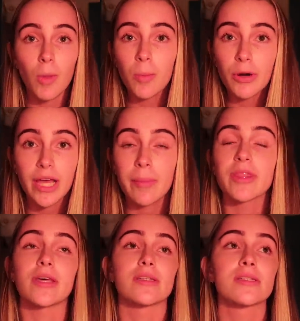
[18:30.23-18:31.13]
putting up
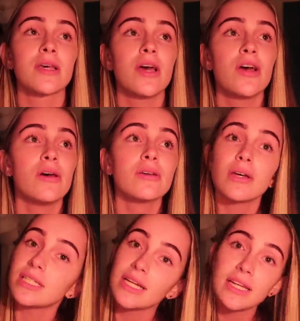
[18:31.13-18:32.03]
with this.
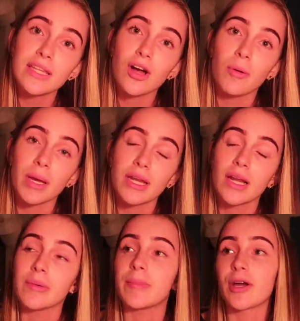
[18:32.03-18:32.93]
So I deleted the comment
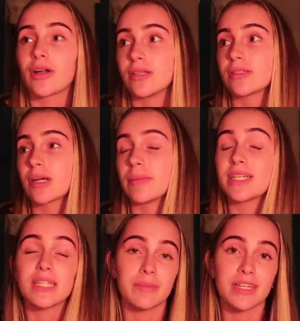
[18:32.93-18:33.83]
and I went back on Instagram
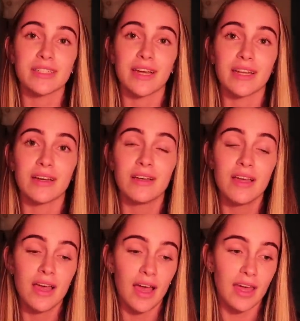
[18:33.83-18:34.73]
about 10 minutes later,
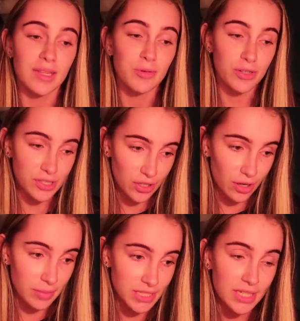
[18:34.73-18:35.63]
and the person had
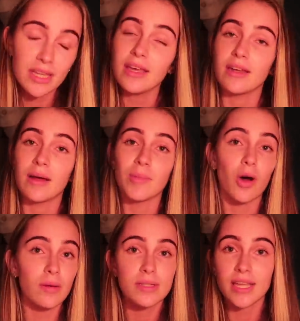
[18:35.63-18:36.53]
commented again. I'm
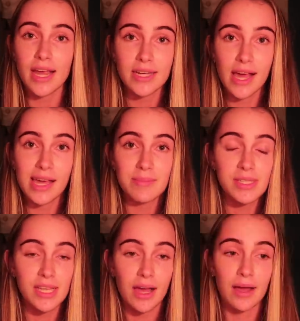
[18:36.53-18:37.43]
not saying
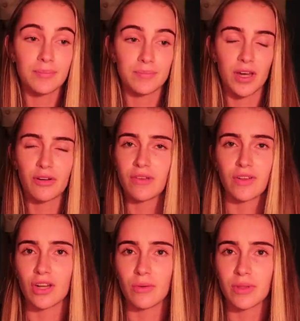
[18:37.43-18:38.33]
names, I don't
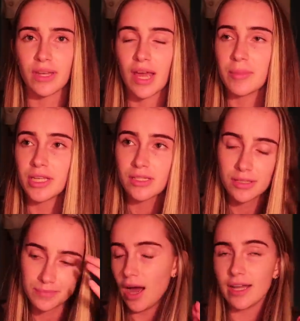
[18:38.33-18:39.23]
even know what their name
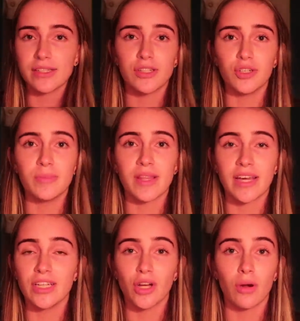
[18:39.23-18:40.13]
is. I assume that
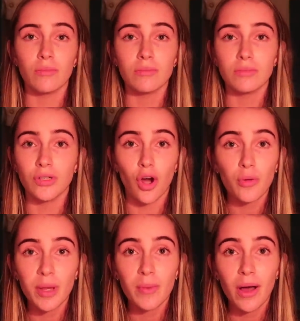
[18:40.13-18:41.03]
they don't know
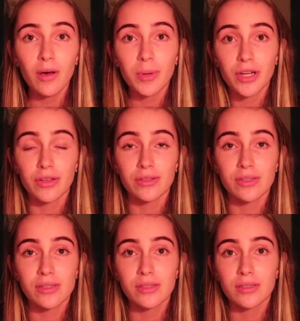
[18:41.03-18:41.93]
me well,
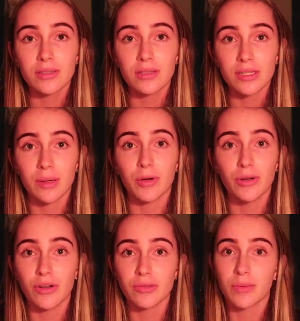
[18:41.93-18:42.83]
because someone
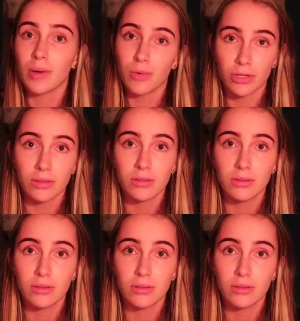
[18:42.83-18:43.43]
who knows me well wouldn't